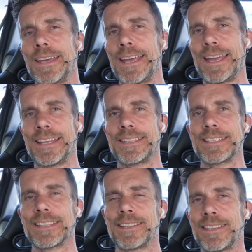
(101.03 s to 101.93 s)
And
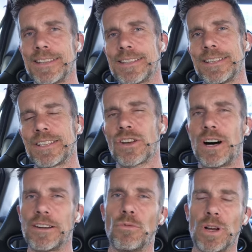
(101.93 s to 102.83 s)
this is
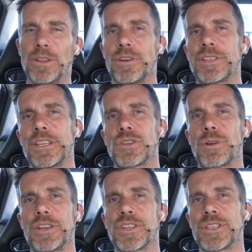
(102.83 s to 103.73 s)
kind of one of those
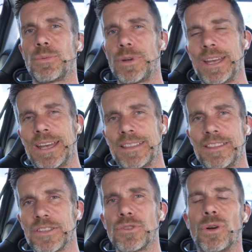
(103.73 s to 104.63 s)
situations where
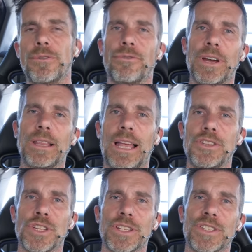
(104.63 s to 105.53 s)
there's no free
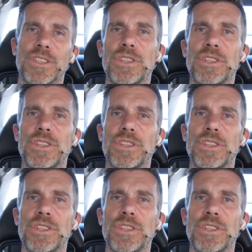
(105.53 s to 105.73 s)
lunches.